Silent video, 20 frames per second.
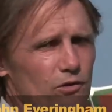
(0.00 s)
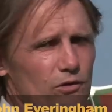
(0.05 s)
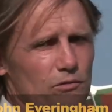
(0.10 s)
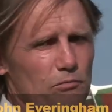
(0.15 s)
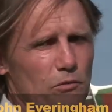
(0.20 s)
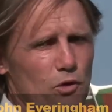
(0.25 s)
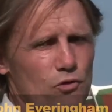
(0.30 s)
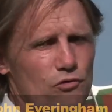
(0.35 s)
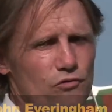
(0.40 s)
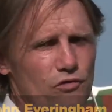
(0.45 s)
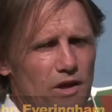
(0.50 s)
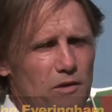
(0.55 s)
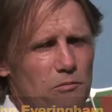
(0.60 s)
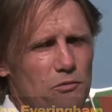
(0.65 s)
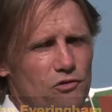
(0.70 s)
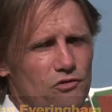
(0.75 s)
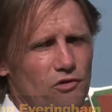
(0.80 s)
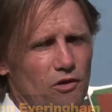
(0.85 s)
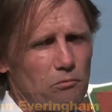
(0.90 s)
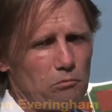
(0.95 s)
the most
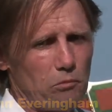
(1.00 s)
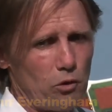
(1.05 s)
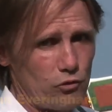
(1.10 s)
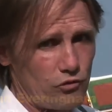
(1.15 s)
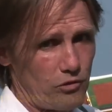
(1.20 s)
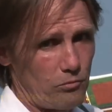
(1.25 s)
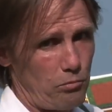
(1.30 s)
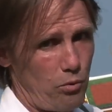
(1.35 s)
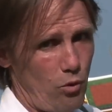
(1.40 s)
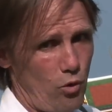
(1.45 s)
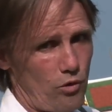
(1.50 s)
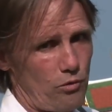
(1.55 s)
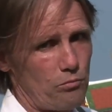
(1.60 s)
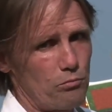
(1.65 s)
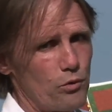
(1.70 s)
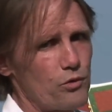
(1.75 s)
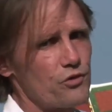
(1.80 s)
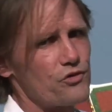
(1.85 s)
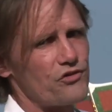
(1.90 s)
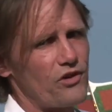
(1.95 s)
famous and most important
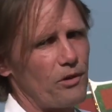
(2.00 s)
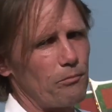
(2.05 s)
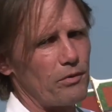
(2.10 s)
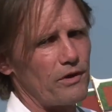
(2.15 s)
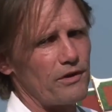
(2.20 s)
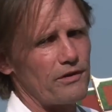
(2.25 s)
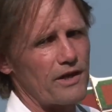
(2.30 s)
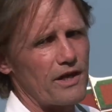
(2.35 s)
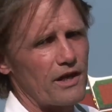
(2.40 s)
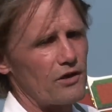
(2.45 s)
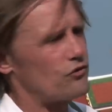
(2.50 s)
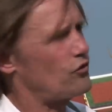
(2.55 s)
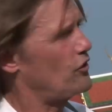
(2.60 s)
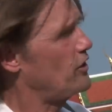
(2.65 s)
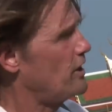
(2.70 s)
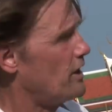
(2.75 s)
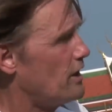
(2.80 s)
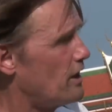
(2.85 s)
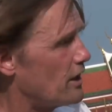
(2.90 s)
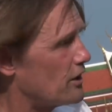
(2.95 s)
Buddhist temple in the country,
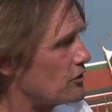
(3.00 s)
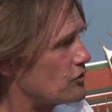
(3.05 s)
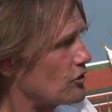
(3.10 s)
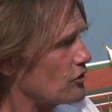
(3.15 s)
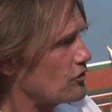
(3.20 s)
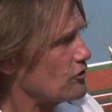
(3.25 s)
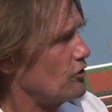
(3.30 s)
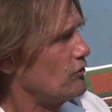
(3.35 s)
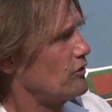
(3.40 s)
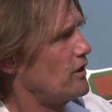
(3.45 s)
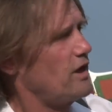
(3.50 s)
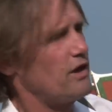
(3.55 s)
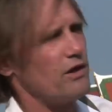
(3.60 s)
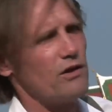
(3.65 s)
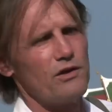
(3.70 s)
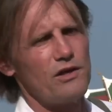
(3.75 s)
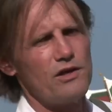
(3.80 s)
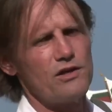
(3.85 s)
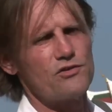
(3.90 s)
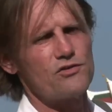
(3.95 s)
and just over here
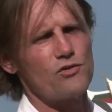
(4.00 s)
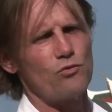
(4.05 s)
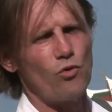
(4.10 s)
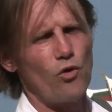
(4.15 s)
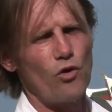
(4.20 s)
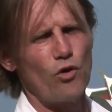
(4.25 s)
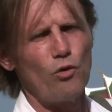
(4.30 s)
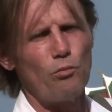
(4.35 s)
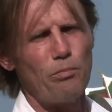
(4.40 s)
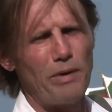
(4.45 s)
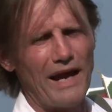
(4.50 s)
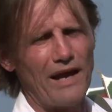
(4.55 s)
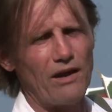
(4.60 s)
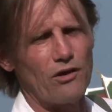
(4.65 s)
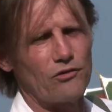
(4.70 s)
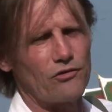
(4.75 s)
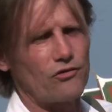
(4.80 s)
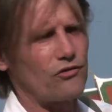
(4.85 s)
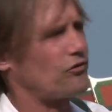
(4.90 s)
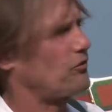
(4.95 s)
is the Royal
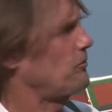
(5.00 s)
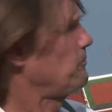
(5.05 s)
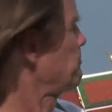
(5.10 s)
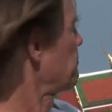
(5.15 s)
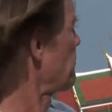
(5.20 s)
Palace.